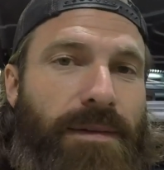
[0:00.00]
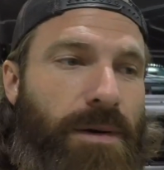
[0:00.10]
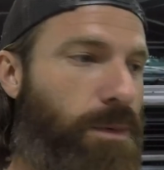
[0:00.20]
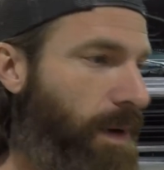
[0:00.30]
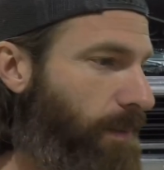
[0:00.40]

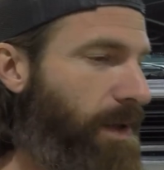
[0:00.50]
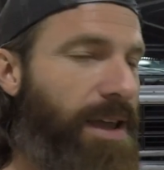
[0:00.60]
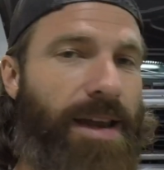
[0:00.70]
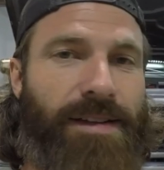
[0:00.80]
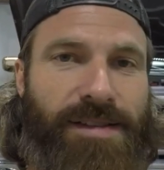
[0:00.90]
when we
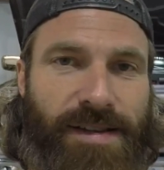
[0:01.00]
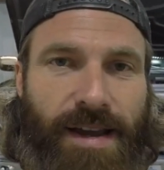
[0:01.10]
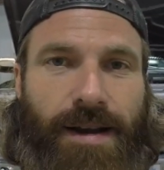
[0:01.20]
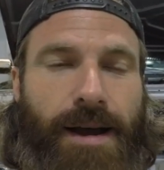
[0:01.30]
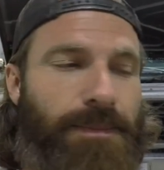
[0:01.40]
get it
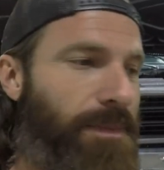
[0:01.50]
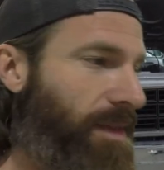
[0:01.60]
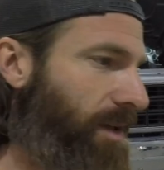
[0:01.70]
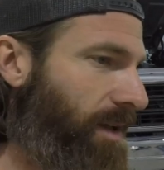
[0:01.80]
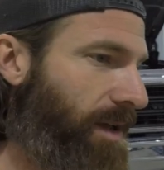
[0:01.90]
set up
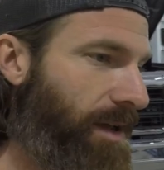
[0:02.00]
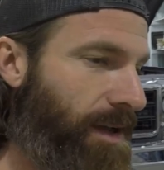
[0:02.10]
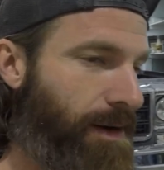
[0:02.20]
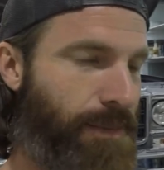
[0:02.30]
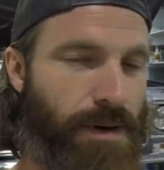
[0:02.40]

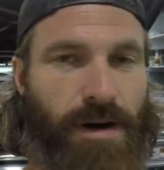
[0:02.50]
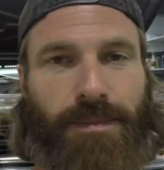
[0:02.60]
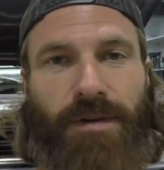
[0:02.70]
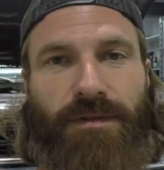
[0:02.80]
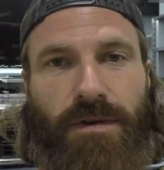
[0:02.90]
in a
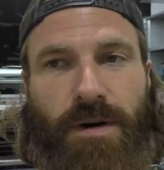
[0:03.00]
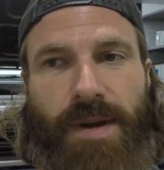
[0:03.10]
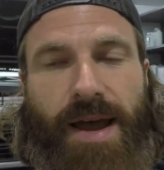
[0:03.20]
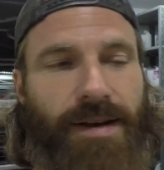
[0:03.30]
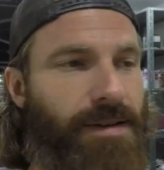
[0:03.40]
proper
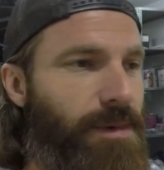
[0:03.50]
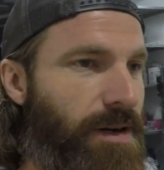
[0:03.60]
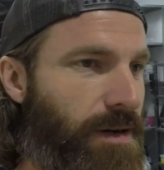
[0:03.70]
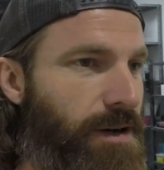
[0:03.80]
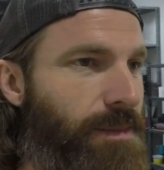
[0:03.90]
format, I mean,
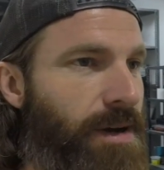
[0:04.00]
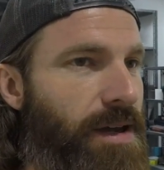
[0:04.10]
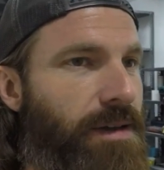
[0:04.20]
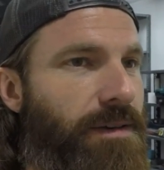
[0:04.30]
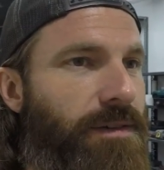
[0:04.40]
a lot of my
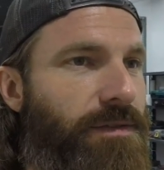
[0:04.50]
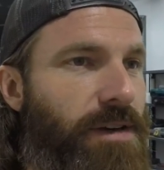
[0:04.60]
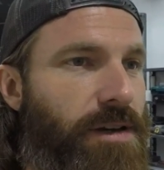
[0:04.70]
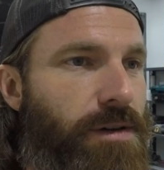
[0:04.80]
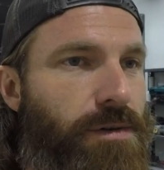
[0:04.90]

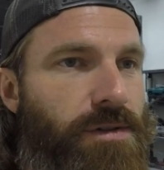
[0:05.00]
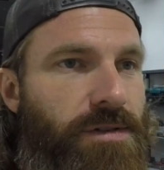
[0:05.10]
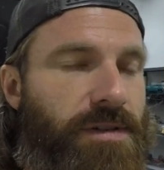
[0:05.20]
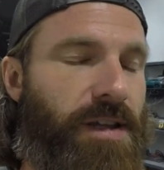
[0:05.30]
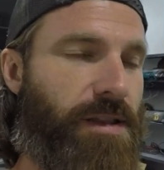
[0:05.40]

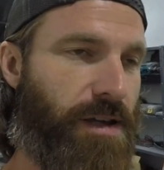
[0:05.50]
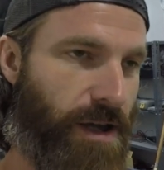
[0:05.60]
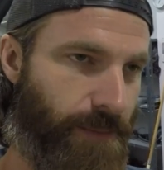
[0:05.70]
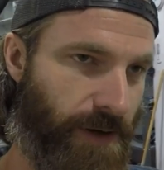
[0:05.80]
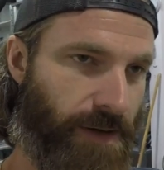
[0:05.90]
videos in the
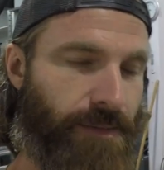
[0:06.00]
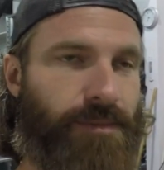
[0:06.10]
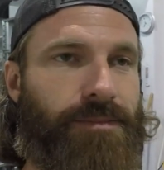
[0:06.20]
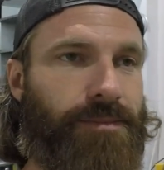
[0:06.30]
coming